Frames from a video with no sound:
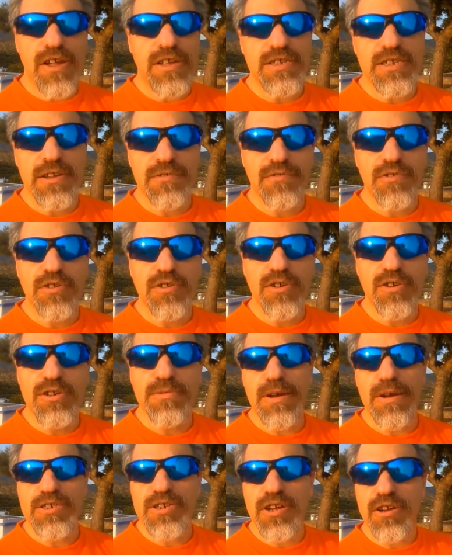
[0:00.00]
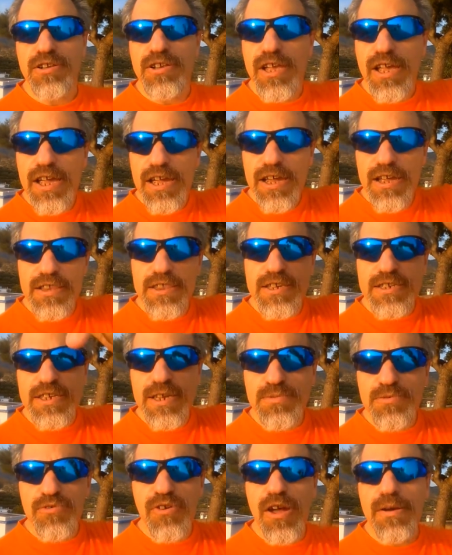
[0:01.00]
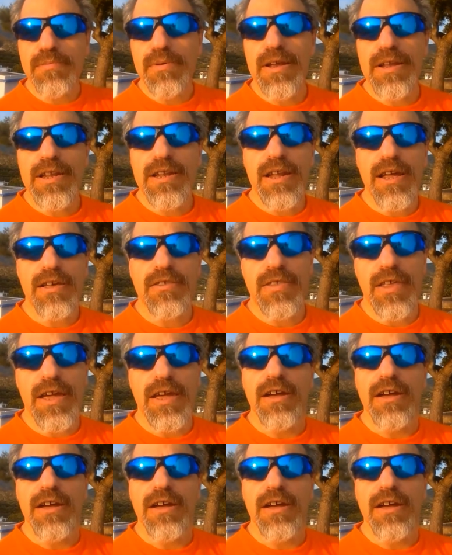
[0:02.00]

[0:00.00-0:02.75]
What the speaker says: If you're new to my channel, hit the subscribe button down there.